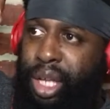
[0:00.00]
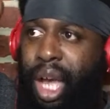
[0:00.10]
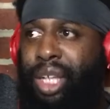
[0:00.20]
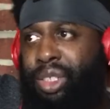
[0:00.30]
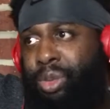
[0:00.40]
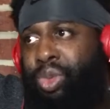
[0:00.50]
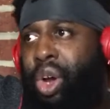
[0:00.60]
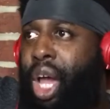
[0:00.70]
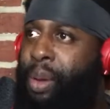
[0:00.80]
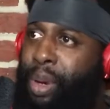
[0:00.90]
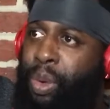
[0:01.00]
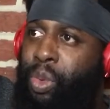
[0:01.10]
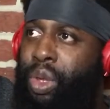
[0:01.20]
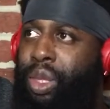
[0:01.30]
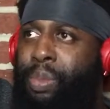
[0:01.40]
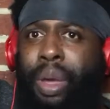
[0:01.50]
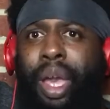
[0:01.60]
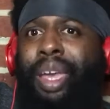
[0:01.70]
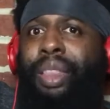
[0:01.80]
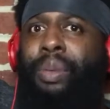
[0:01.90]
I'll subscribe, but I won't hit the bell.
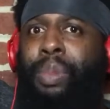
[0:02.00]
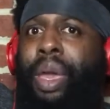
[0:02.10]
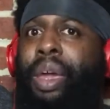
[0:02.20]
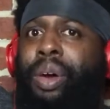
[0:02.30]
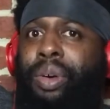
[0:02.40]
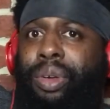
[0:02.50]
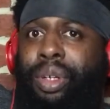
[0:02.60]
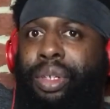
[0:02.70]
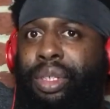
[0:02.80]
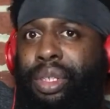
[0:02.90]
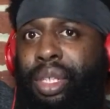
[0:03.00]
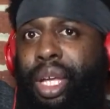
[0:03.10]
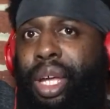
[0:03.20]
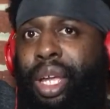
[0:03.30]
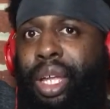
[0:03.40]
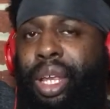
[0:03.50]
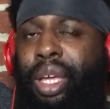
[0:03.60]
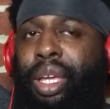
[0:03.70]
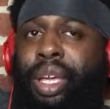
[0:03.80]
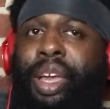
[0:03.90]
Hit the bell. Ding it ding
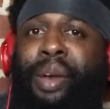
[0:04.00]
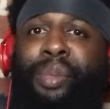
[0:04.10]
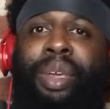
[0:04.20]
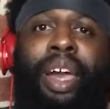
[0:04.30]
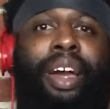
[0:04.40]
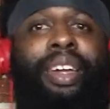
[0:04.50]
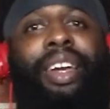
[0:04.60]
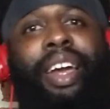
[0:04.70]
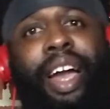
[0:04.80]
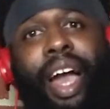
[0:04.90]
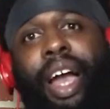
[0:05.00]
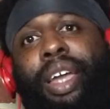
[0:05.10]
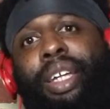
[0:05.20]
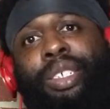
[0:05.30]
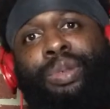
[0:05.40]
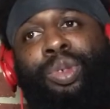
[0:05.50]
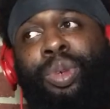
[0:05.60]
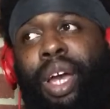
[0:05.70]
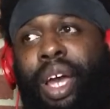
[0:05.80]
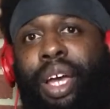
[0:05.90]
ding. But yeah, I'll catch up with you
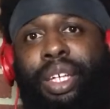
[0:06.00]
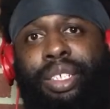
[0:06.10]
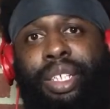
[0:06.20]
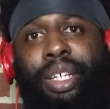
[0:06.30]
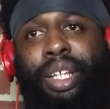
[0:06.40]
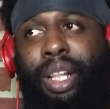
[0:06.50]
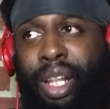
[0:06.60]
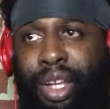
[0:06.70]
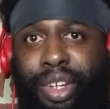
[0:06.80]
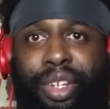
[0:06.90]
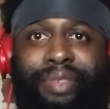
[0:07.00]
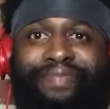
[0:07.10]
guys later.